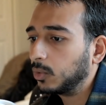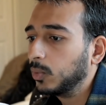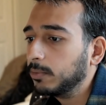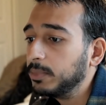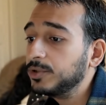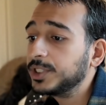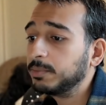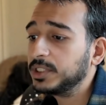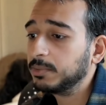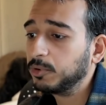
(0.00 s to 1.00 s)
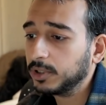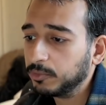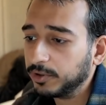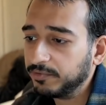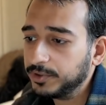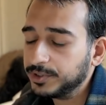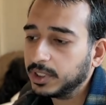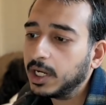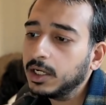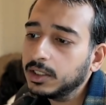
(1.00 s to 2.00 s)
Will music be supported more in
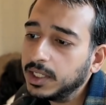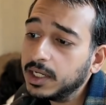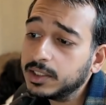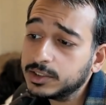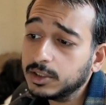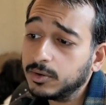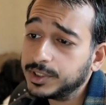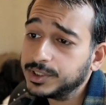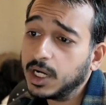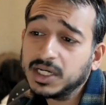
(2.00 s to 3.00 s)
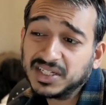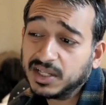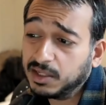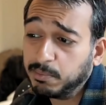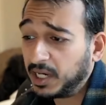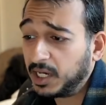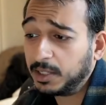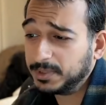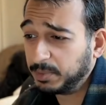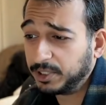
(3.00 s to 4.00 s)
future? Uh, yeah, that's a good question. Honestly, I think
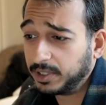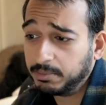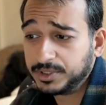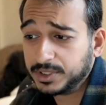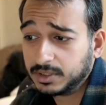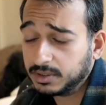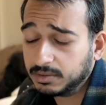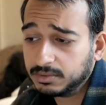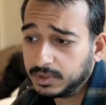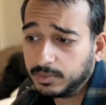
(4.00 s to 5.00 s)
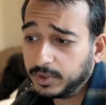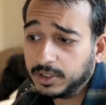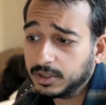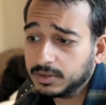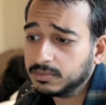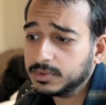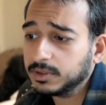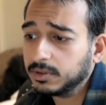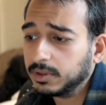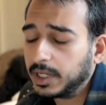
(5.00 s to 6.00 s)
Bandcamp's better at music than we are.
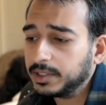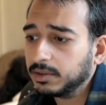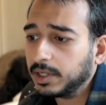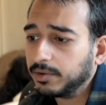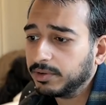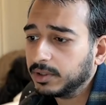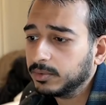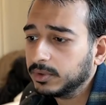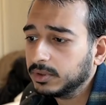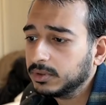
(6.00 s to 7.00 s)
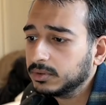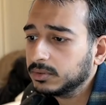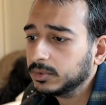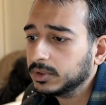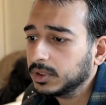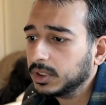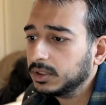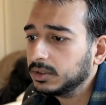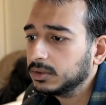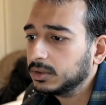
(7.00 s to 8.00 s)
So I don't, I don't think we'll, we'll,
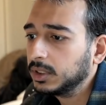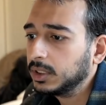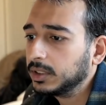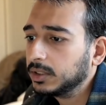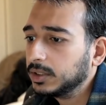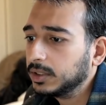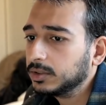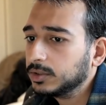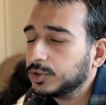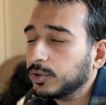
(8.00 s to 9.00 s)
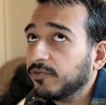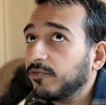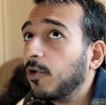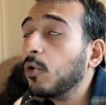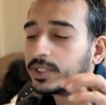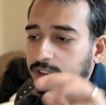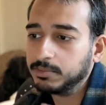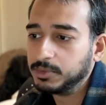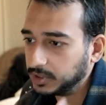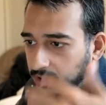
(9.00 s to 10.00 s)
uh, sort of focus
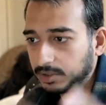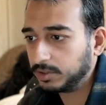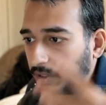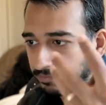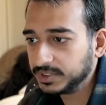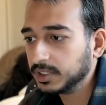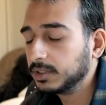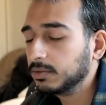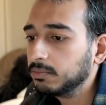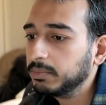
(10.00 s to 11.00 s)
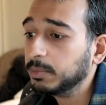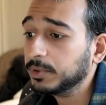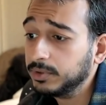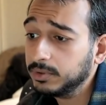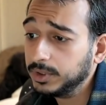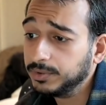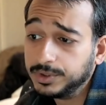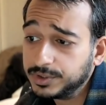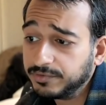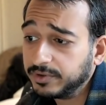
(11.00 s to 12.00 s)
on music, though obviously people you
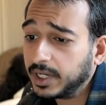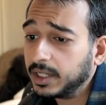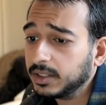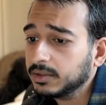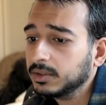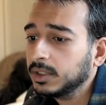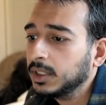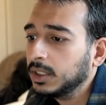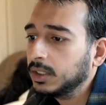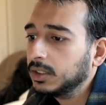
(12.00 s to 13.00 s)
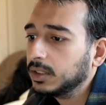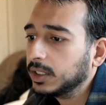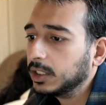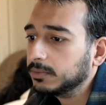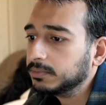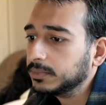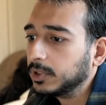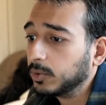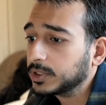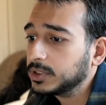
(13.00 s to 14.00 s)
use it for that and um,
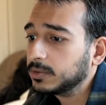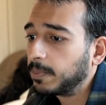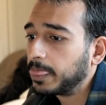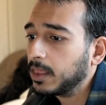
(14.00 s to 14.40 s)
it works.